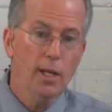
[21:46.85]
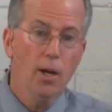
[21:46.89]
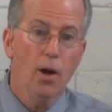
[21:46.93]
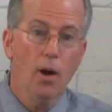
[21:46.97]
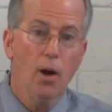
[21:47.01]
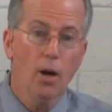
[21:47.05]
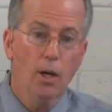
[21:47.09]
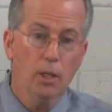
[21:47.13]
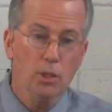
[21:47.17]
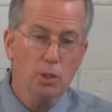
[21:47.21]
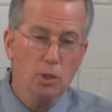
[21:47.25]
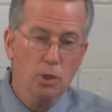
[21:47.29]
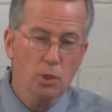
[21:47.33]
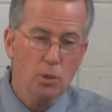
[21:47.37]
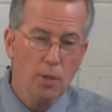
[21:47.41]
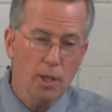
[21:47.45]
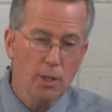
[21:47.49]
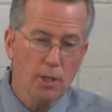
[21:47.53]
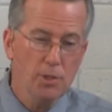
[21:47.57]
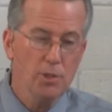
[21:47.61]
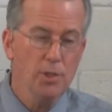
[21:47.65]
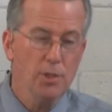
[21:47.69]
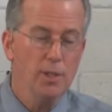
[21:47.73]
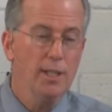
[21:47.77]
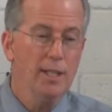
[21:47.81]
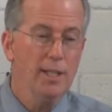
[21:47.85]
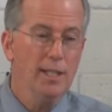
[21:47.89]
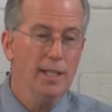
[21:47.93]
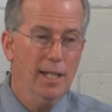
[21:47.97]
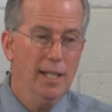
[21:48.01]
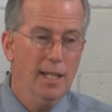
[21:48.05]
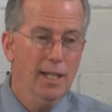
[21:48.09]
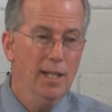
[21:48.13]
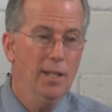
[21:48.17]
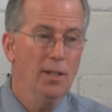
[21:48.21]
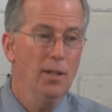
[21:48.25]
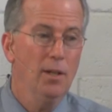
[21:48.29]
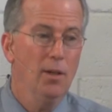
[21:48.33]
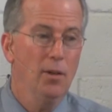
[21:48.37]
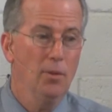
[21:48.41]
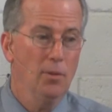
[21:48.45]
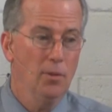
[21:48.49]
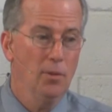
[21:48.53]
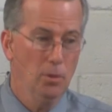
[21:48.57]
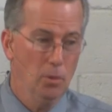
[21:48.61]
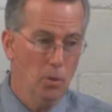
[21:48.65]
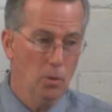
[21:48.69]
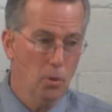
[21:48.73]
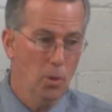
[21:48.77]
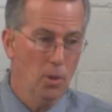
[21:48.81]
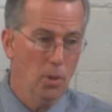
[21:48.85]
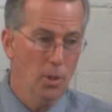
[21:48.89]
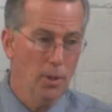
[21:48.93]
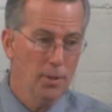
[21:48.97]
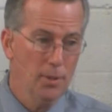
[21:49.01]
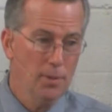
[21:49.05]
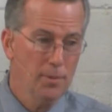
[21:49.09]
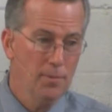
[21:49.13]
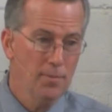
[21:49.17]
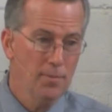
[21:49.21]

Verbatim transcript: are trusting in the Lord.